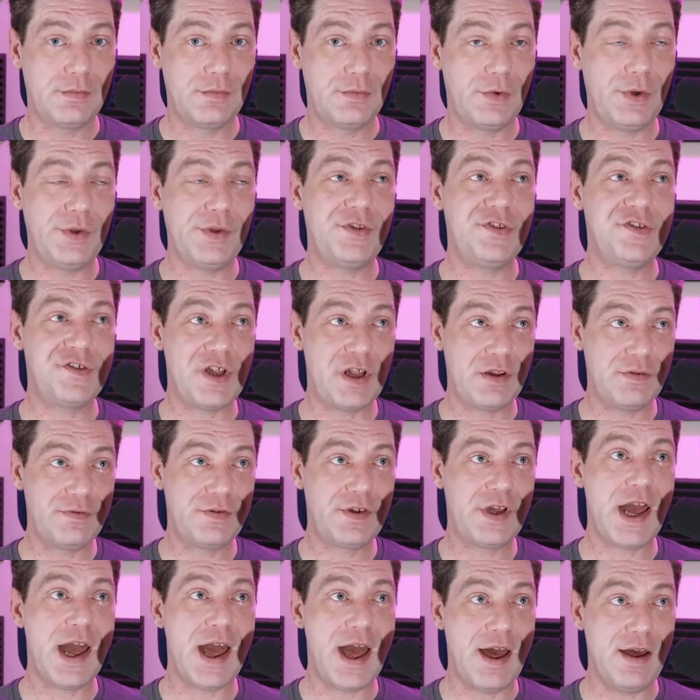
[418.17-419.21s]
With
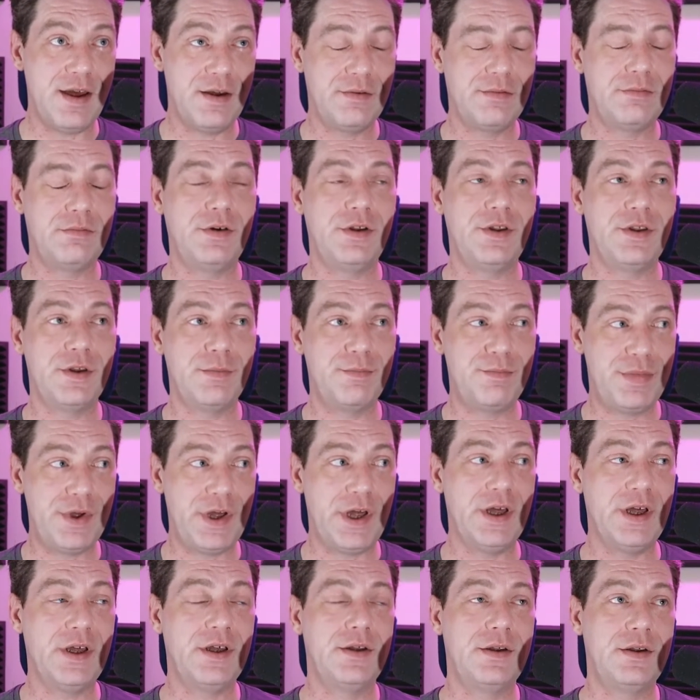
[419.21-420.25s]
self-care, with a
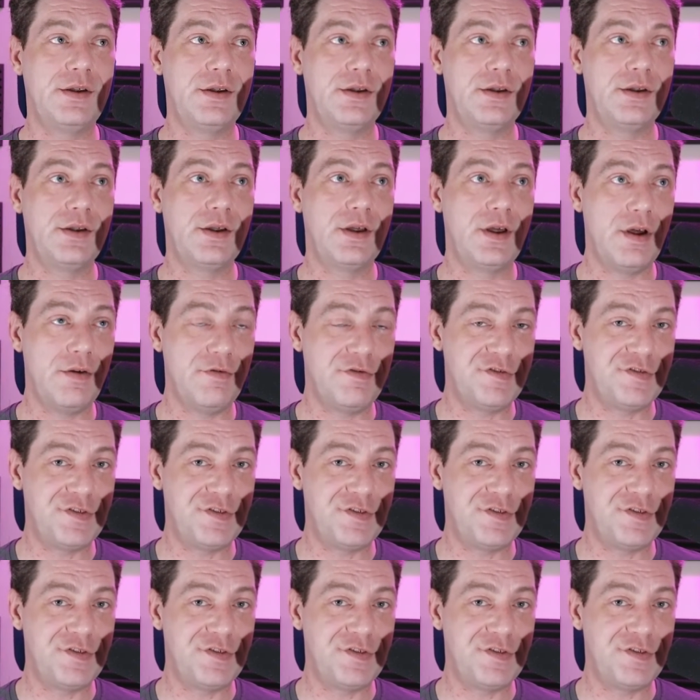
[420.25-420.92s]
bit of